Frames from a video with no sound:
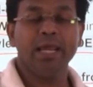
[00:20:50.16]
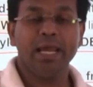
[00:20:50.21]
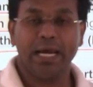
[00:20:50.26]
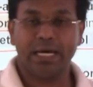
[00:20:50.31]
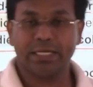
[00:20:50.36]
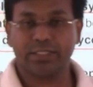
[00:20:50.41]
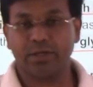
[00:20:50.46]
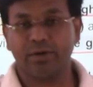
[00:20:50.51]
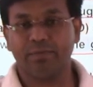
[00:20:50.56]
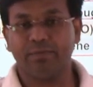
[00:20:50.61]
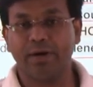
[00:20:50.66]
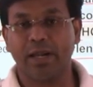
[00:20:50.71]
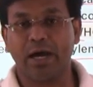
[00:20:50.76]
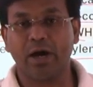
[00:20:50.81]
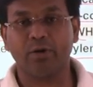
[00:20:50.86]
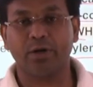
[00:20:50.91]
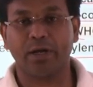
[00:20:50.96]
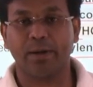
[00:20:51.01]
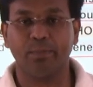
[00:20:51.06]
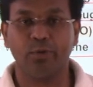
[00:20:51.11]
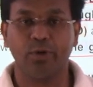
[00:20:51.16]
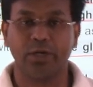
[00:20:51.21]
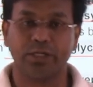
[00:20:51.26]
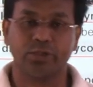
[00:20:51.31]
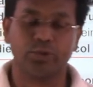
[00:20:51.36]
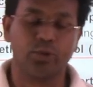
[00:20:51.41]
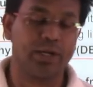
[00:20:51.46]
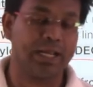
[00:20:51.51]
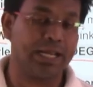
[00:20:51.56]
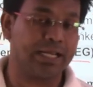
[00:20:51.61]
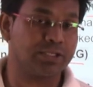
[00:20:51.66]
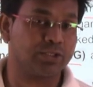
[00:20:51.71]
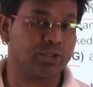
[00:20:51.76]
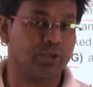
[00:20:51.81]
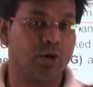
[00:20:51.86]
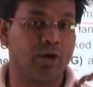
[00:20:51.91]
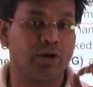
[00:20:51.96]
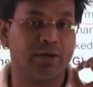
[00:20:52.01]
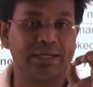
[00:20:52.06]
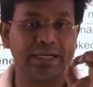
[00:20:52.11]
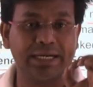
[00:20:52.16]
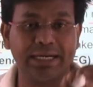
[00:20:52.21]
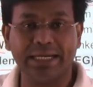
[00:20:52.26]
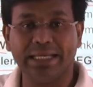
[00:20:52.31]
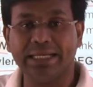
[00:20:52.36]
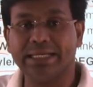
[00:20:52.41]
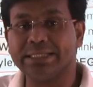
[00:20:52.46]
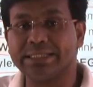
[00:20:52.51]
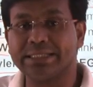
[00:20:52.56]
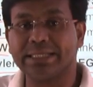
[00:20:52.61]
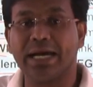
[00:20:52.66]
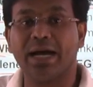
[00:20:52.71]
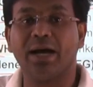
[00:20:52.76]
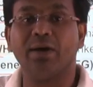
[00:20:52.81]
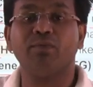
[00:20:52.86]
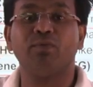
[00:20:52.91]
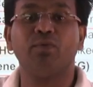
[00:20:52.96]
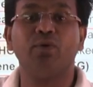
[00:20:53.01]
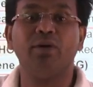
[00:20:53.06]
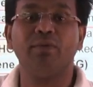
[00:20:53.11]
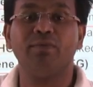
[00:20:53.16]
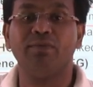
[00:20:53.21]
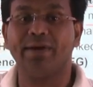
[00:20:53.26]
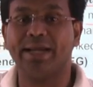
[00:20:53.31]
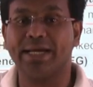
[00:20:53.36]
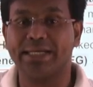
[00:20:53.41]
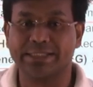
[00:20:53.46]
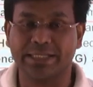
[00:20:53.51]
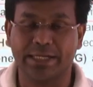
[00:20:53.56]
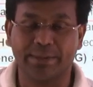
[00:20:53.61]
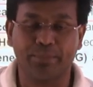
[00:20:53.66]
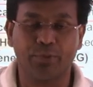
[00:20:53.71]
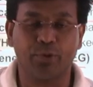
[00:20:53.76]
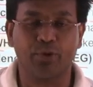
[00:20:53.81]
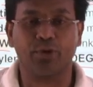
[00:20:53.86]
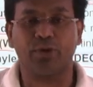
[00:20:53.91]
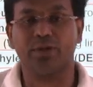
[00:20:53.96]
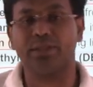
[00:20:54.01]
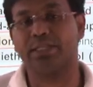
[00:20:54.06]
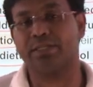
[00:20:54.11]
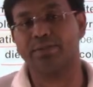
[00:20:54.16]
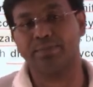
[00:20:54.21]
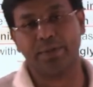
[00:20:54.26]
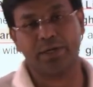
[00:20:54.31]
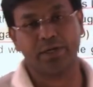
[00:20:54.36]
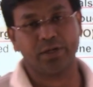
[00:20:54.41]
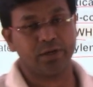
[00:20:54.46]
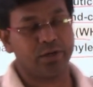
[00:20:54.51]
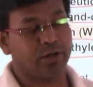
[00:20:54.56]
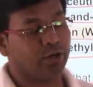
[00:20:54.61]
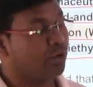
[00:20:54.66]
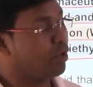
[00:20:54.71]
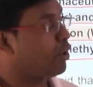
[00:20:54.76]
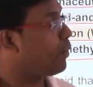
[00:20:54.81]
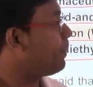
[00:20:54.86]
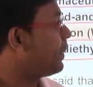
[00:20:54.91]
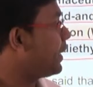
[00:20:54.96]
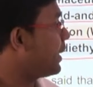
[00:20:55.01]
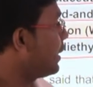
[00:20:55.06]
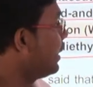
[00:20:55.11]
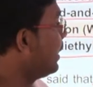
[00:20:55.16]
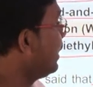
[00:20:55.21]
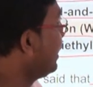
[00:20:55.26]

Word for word: As of now, WHO has not released a full-fledged report on this particular topic.